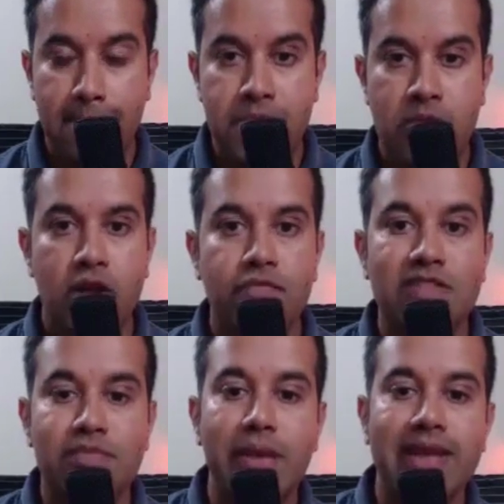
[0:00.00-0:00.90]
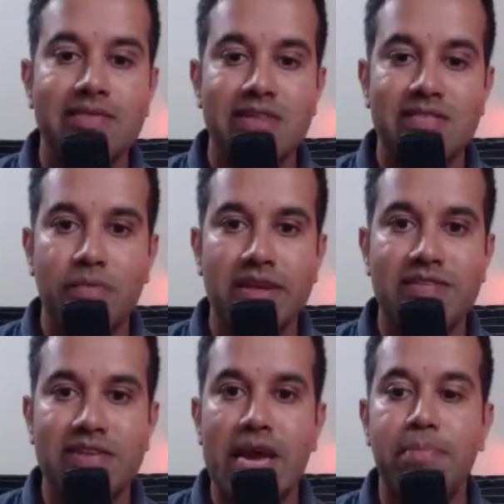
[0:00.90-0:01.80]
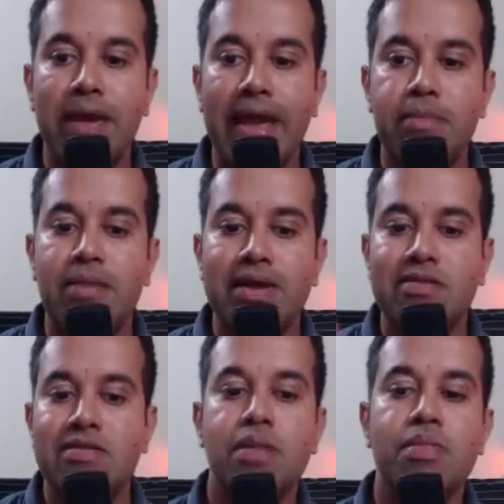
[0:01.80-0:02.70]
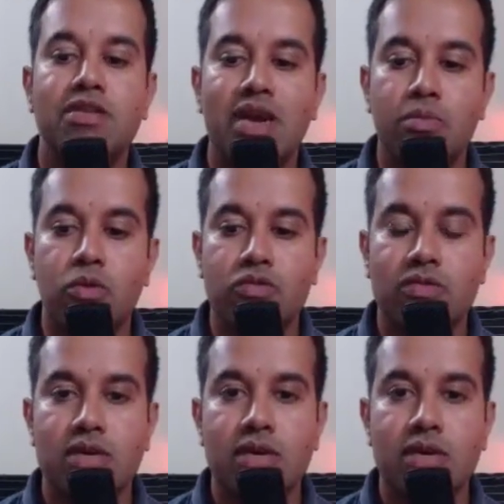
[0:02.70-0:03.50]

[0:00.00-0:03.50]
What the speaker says: If that's making sense, please type MS in the chat box.